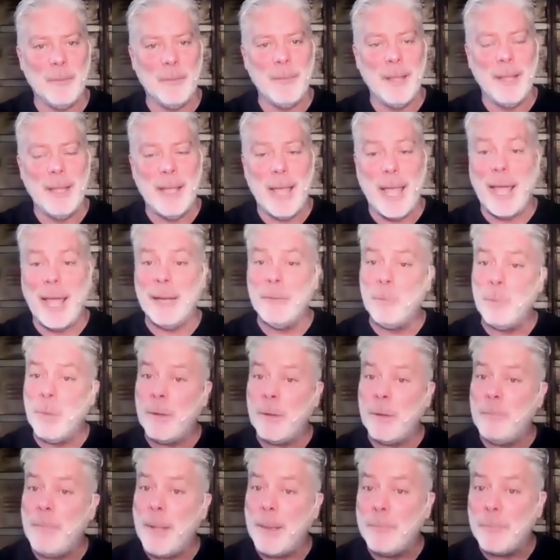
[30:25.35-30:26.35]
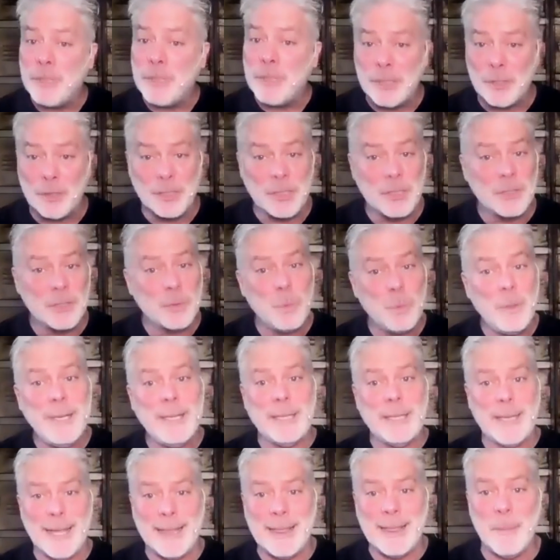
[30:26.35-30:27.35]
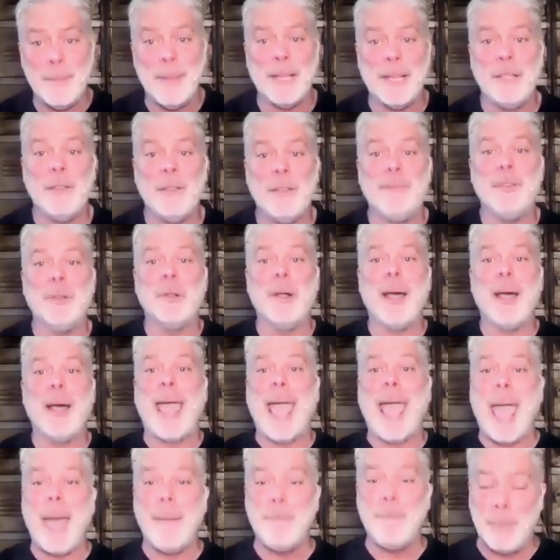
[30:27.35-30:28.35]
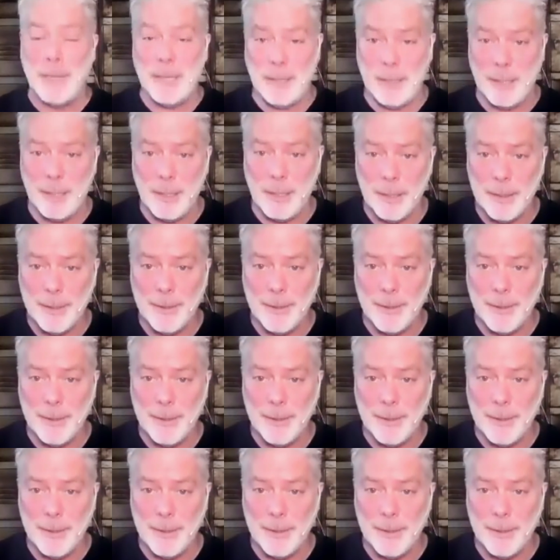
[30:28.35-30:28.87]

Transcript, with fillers: Um, and when memories are sweet and they make you feel happy,